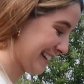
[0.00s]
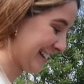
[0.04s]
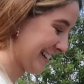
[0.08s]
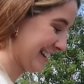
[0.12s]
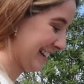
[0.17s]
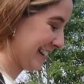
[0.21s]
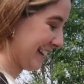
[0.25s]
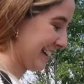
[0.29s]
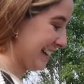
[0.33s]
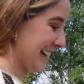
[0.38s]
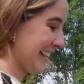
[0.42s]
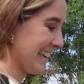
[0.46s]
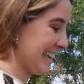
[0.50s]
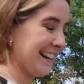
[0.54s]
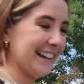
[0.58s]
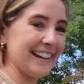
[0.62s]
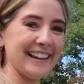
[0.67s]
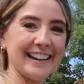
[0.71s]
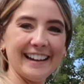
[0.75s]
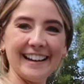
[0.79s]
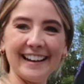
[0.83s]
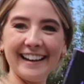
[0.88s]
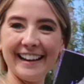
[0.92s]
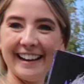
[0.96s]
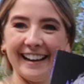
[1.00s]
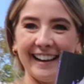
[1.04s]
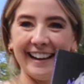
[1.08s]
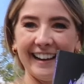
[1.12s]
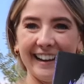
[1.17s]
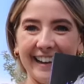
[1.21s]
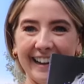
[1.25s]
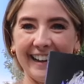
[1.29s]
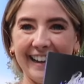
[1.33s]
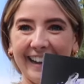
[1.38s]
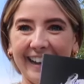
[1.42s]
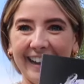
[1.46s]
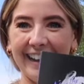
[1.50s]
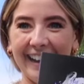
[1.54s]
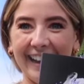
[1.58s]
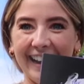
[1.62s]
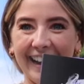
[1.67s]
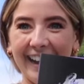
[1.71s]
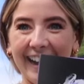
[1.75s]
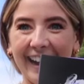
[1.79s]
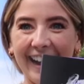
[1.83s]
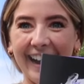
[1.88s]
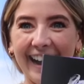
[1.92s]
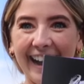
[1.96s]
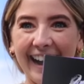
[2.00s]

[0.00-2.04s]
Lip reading: Gravel for the drive. Oh!